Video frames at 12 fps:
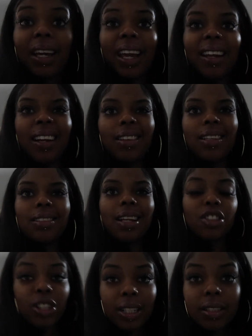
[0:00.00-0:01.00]
again. And these
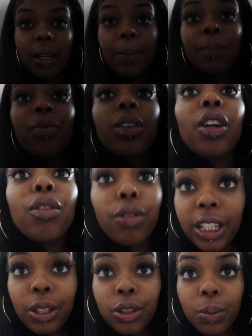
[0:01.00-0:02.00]
lashes,
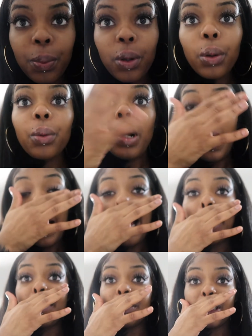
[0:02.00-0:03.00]
reusable.
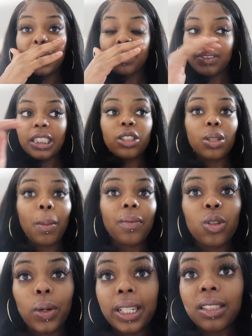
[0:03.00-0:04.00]
You can reuse them up
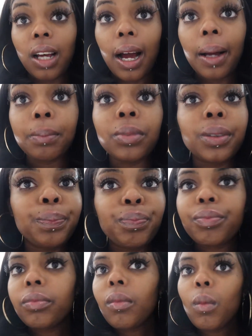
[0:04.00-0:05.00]
to 20 times
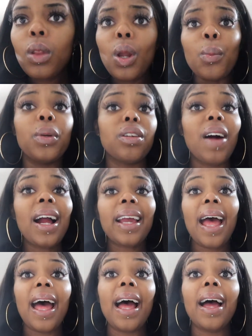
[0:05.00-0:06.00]
with the right
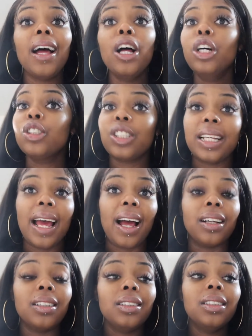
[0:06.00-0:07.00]
care. So yeah,
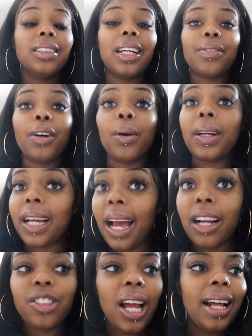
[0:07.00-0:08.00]
defo a
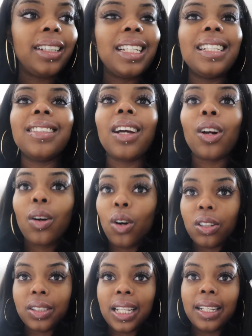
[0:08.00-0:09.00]
catch. And these
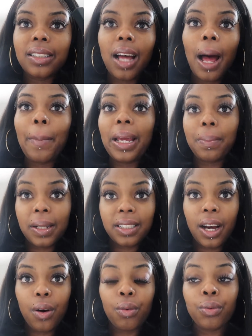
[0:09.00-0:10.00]
glosses I made
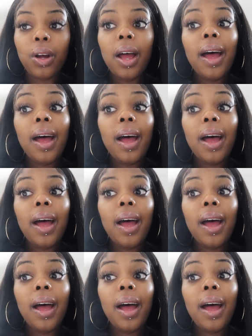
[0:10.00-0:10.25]
myself,